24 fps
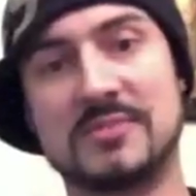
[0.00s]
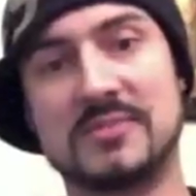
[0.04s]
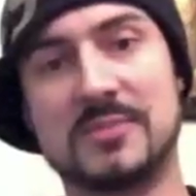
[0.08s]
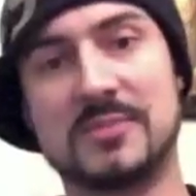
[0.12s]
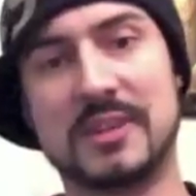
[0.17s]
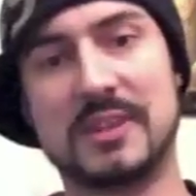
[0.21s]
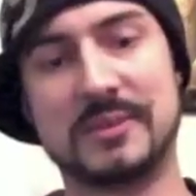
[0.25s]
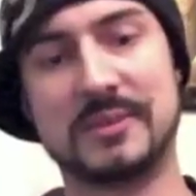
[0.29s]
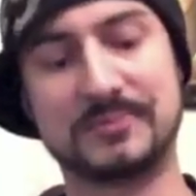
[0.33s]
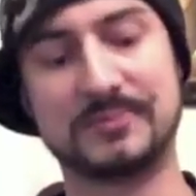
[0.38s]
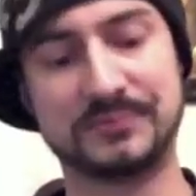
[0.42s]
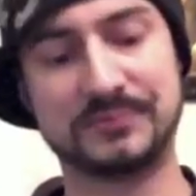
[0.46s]

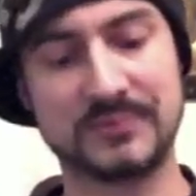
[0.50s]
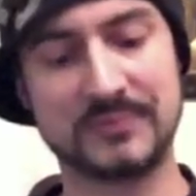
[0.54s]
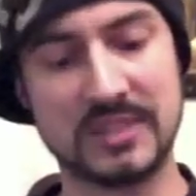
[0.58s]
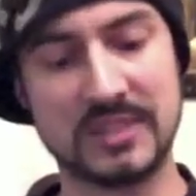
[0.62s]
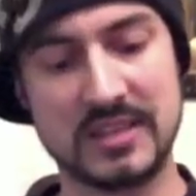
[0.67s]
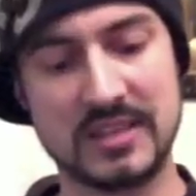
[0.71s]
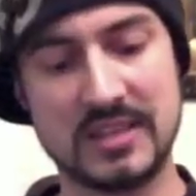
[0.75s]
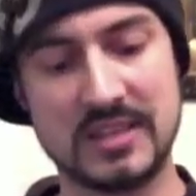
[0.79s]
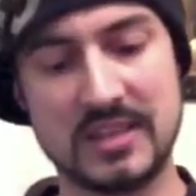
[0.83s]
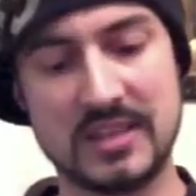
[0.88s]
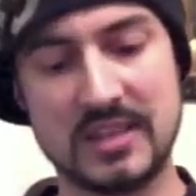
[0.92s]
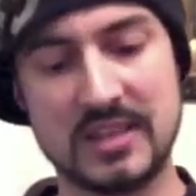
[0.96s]
But
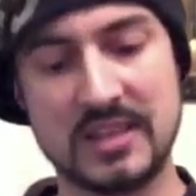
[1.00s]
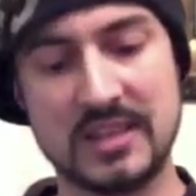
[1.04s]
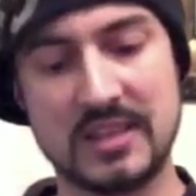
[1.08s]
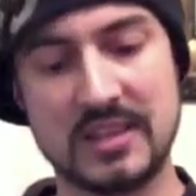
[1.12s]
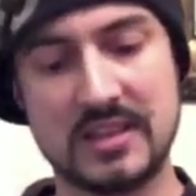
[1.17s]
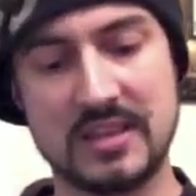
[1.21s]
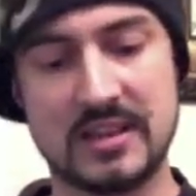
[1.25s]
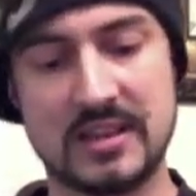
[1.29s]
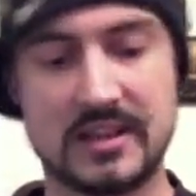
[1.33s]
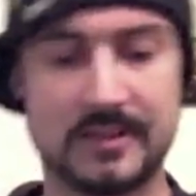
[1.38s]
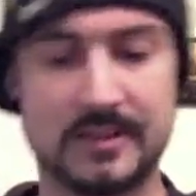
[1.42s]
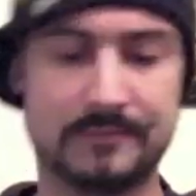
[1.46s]

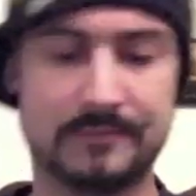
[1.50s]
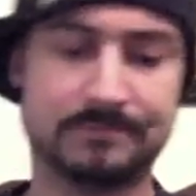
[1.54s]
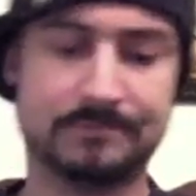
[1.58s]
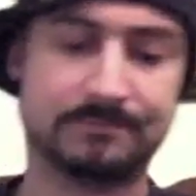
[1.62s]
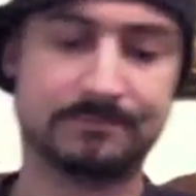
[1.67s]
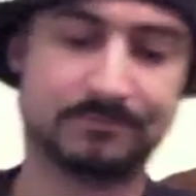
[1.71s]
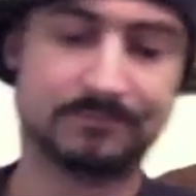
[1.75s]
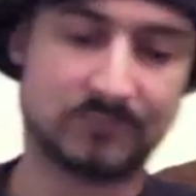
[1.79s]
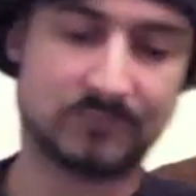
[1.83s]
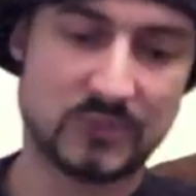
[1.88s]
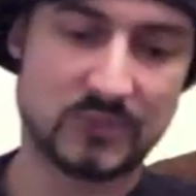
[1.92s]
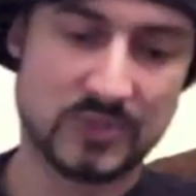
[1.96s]

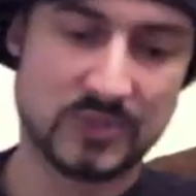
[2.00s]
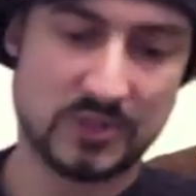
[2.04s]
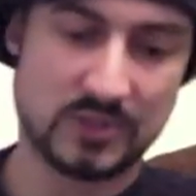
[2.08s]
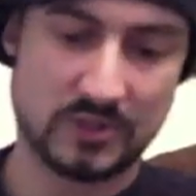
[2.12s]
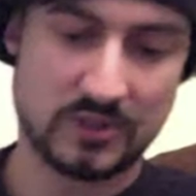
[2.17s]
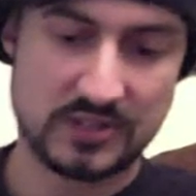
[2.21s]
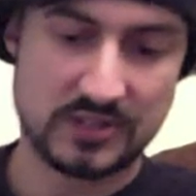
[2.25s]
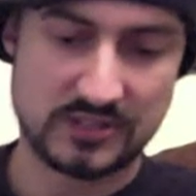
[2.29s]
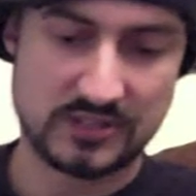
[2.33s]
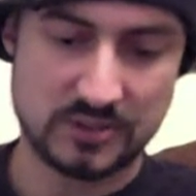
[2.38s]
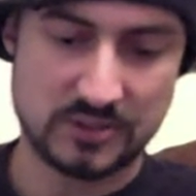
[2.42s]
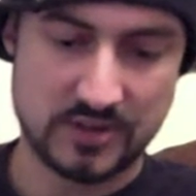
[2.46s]

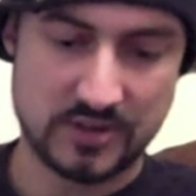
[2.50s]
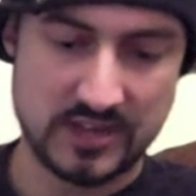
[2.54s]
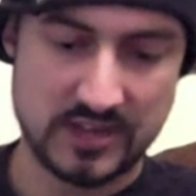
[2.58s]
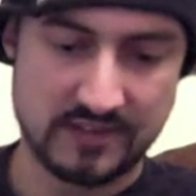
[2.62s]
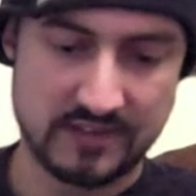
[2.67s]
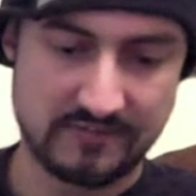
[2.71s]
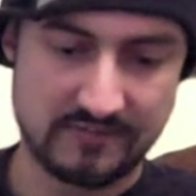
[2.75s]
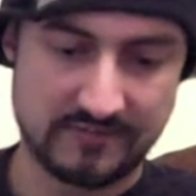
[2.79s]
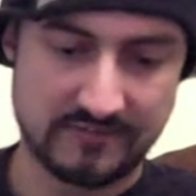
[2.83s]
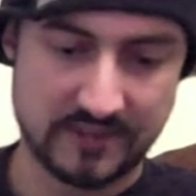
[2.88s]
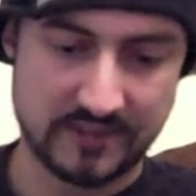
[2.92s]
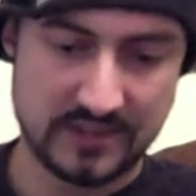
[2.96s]
so let's go ahead
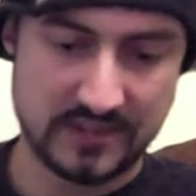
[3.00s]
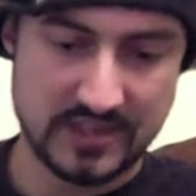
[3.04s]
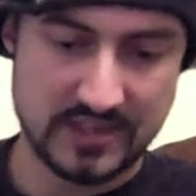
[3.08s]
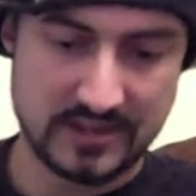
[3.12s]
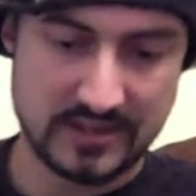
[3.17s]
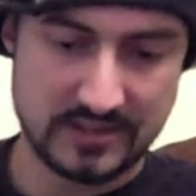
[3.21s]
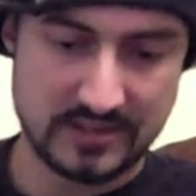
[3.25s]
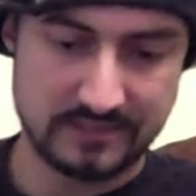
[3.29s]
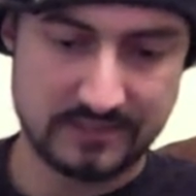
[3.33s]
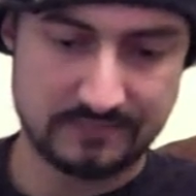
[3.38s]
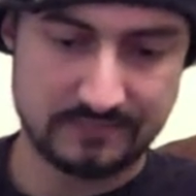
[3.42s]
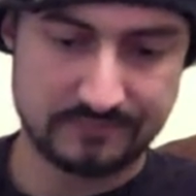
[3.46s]
and fill
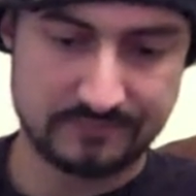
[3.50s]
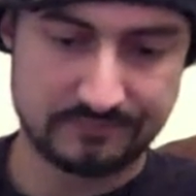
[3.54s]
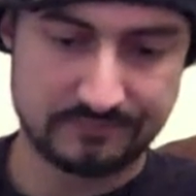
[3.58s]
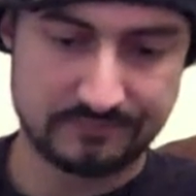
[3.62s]
that up.